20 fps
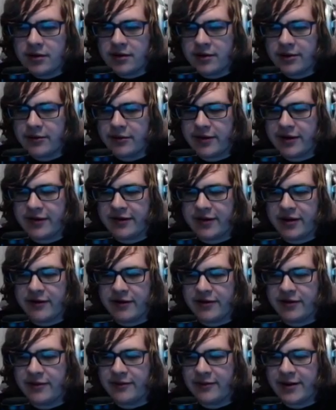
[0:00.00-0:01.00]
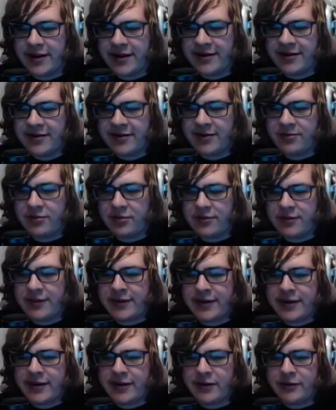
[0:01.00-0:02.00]
Throw these all the way to the right. We leave
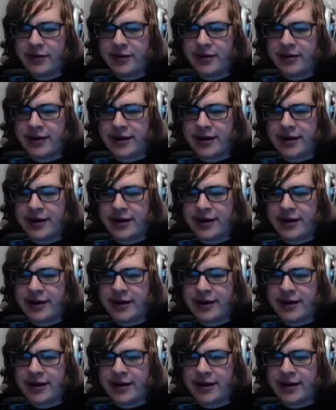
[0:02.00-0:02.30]
that other one